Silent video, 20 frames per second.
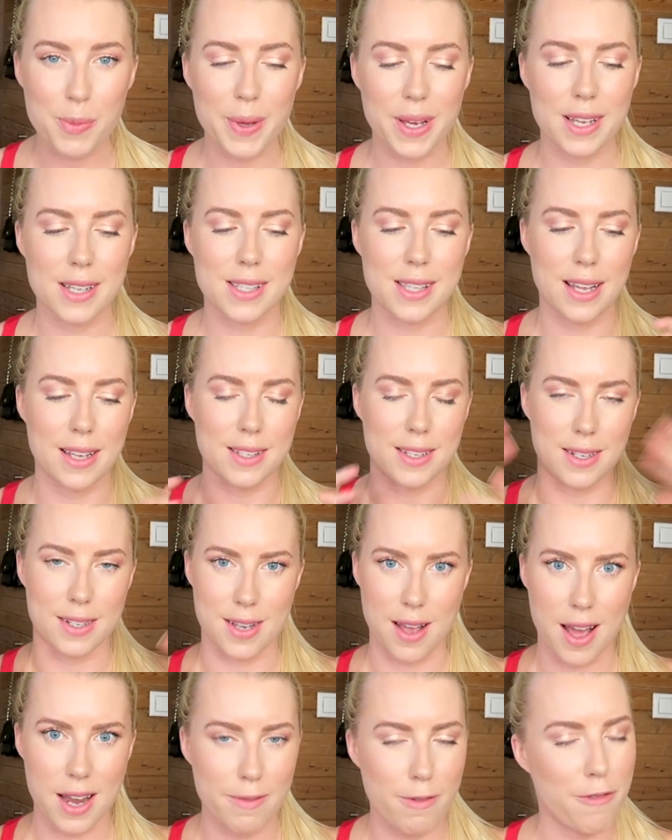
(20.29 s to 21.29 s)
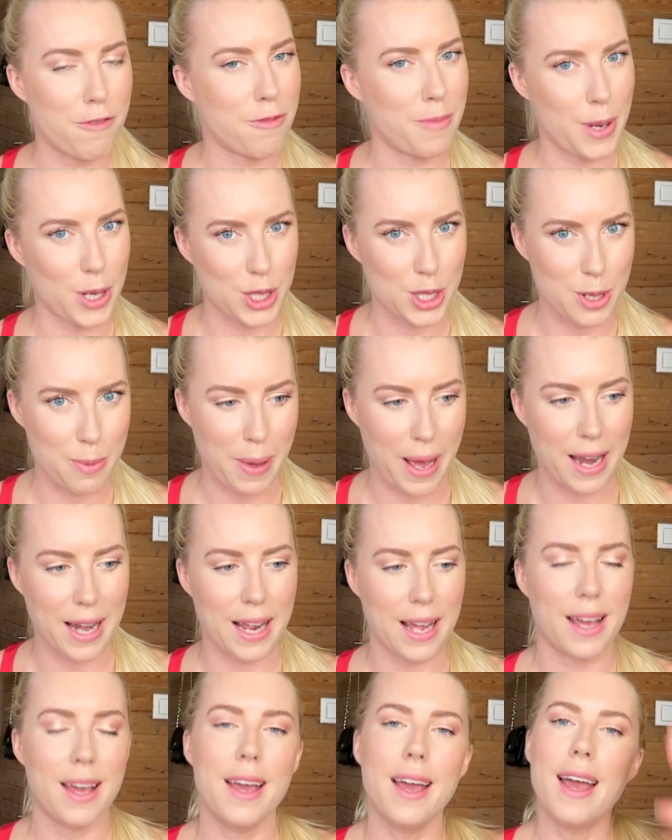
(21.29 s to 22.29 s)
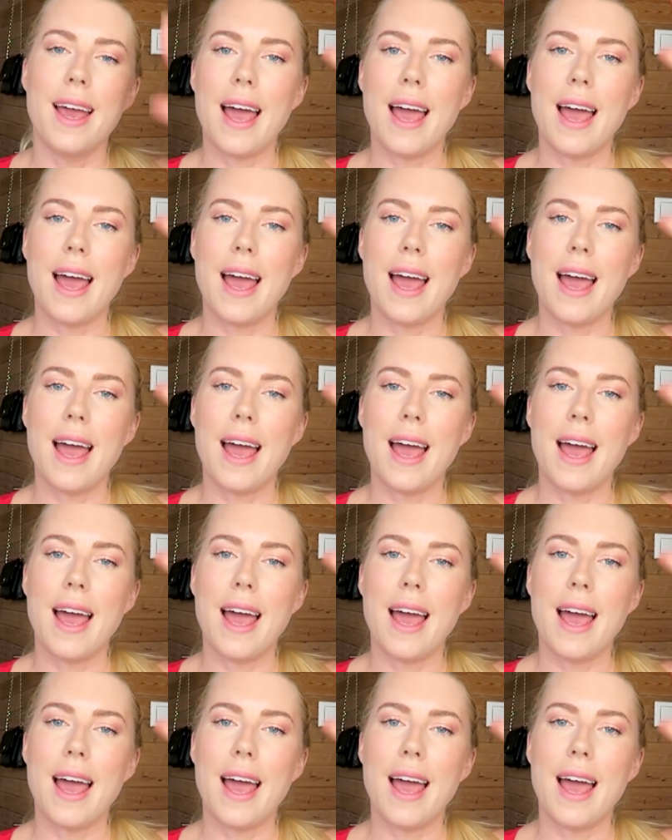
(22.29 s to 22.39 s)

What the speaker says: because there's a ton of information about it,